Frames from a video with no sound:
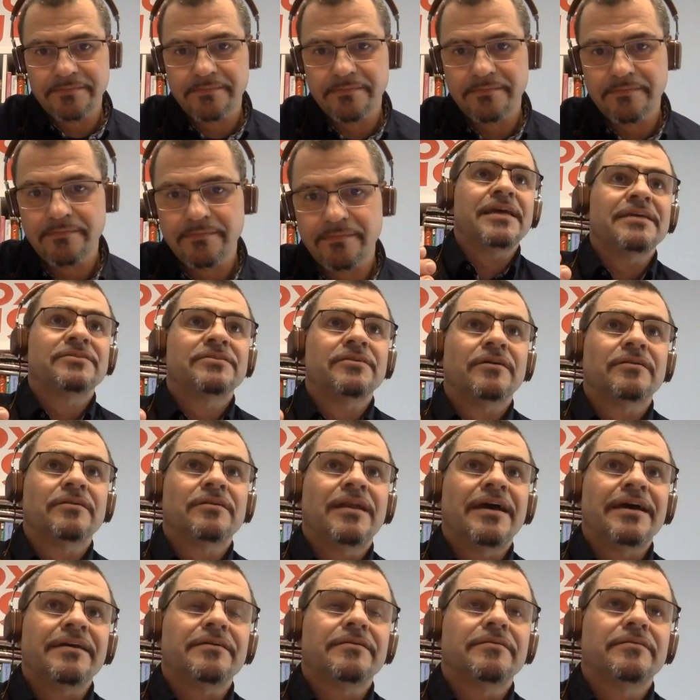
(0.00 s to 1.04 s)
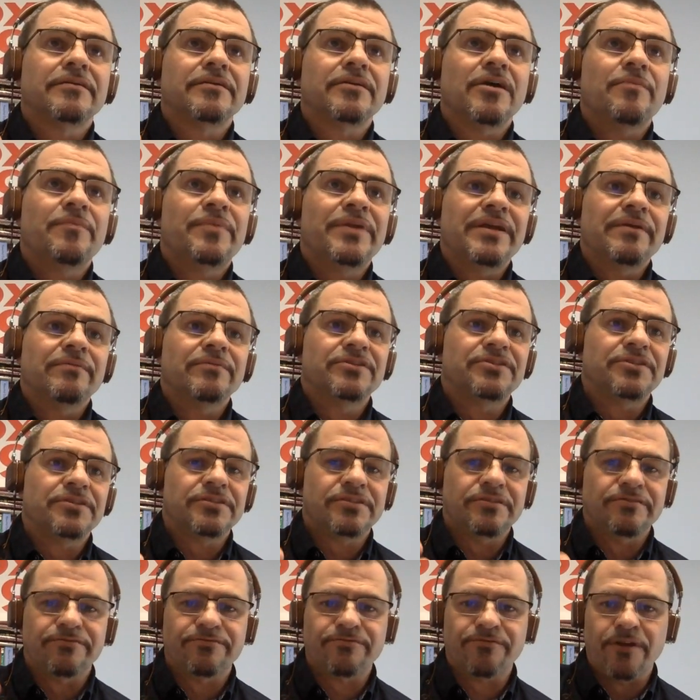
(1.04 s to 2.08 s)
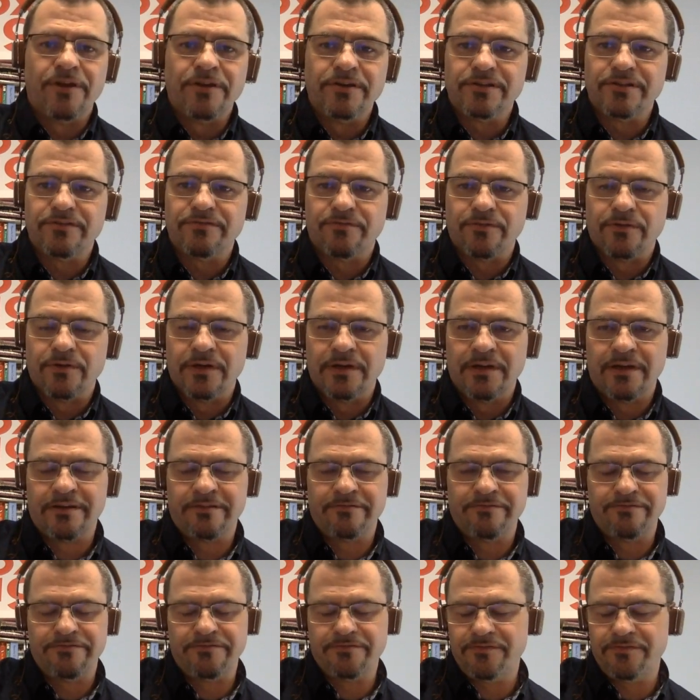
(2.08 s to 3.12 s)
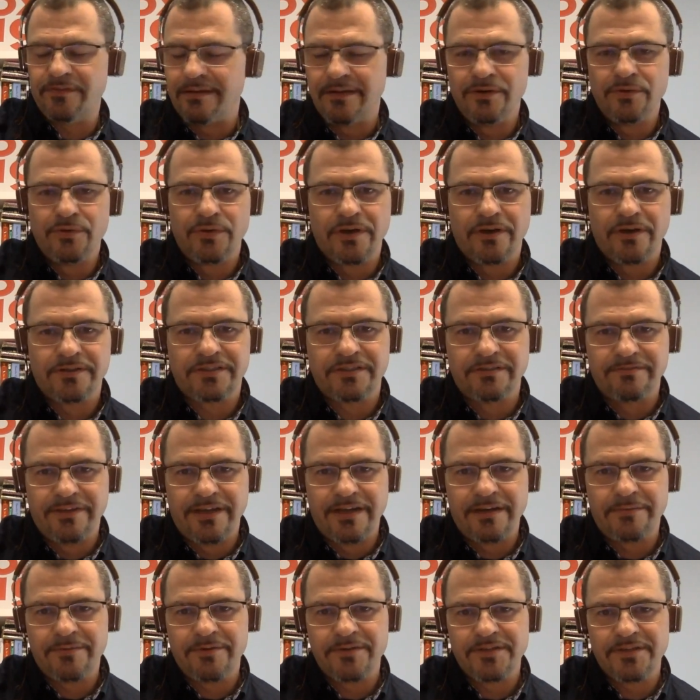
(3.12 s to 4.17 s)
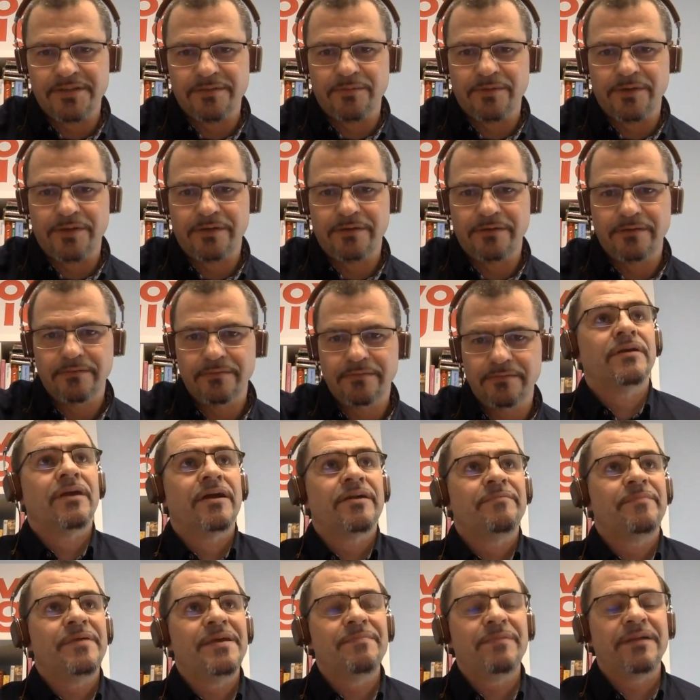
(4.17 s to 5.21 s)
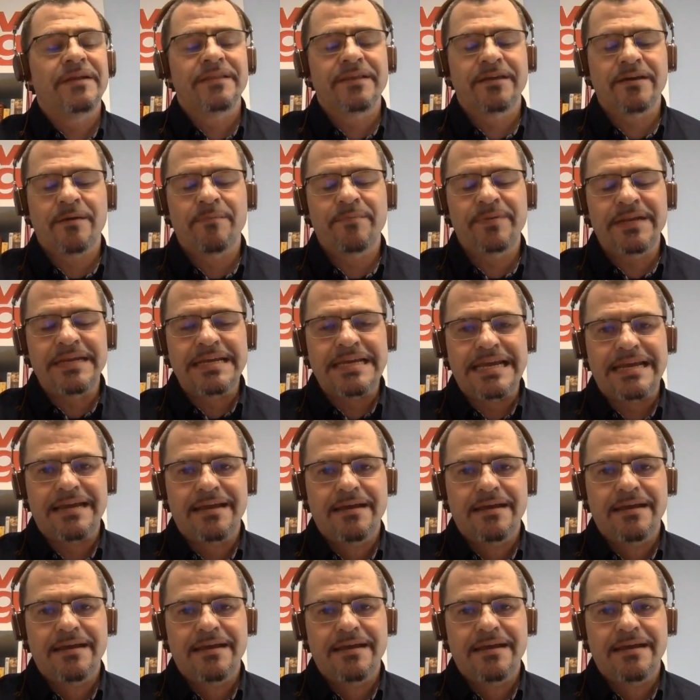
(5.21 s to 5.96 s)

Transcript: It's not like the company was just a front for a lot of low-cost developers somewhere. A lot of people in the company